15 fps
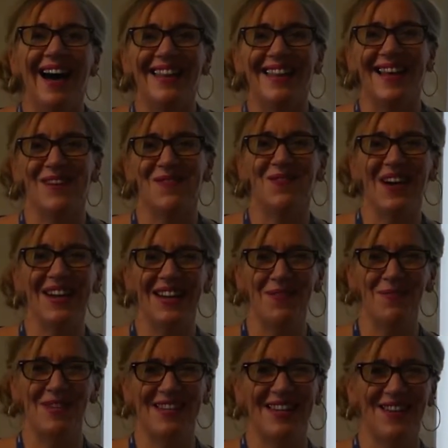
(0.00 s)
Hi there, my
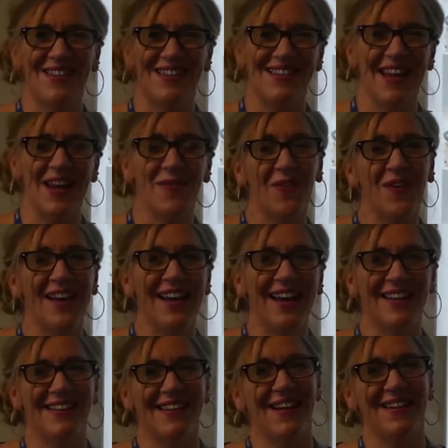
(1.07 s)
name's Sarah Savory
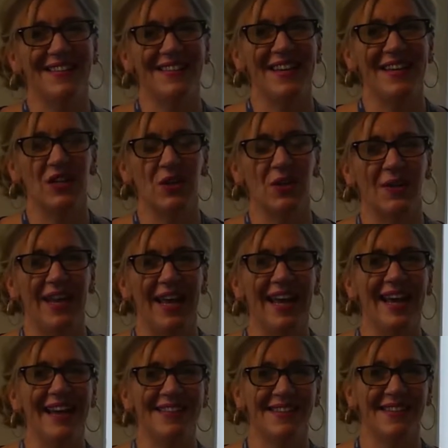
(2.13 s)
and I teach on
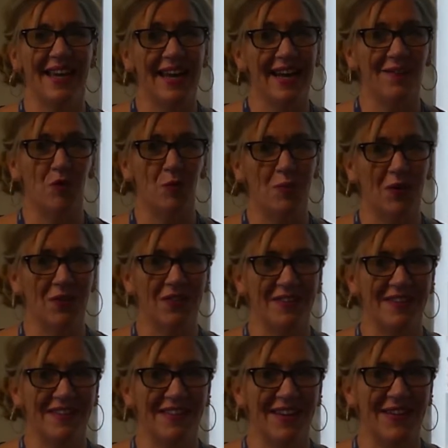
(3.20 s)
AS and A-level
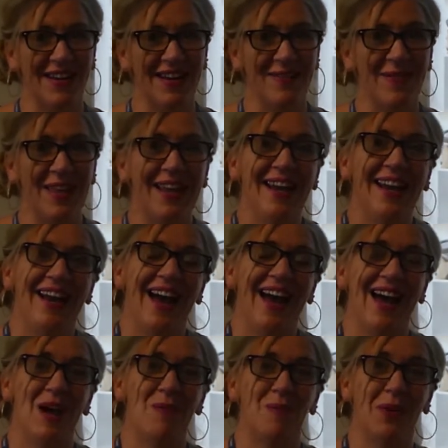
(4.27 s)
product design.
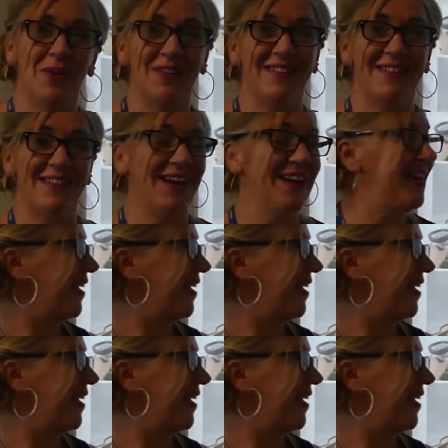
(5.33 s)
Product design